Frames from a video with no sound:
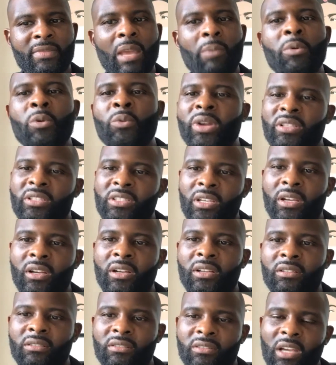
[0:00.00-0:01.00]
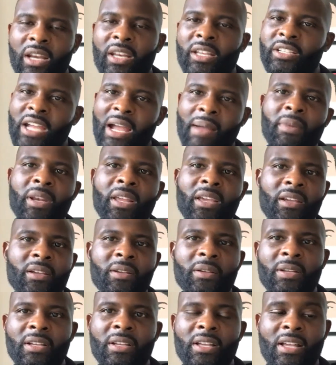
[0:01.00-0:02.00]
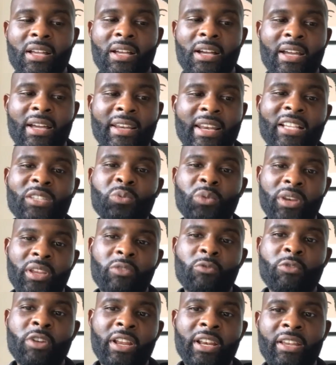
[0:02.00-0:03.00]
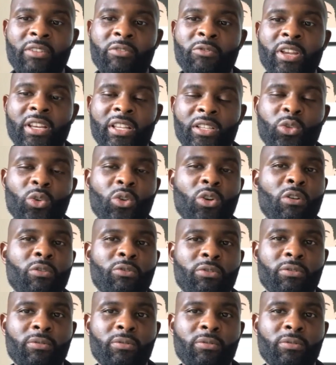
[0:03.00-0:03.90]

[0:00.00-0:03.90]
then we went to Dulwich Hamlet, and that's when it really, really took off.